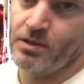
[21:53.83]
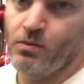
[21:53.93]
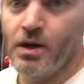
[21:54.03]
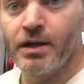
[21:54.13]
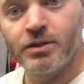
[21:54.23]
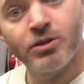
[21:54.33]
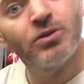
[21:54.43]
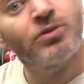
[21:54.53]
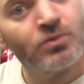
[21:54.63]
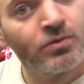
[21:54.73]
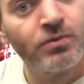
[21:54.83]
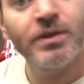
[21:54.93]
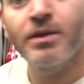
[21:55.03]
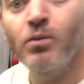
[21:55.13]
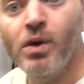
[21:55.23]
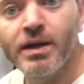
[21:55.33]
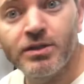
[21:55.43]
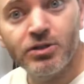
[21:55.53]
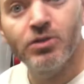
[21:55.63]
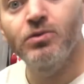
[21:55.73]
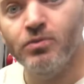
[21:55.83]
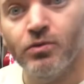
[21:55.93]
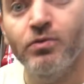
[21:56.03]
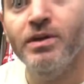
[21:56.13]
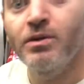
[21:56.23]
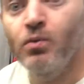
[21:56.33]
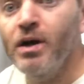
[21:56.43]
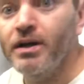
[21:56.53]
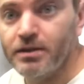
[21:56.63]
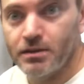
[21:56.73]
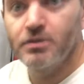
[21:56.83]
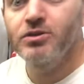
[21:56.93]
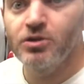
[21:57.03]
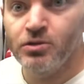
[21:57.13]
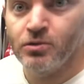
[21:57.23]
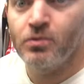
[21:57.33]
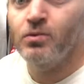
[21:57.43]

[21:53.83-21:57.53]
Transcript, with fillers: one, two, three, one, two, three, one, two,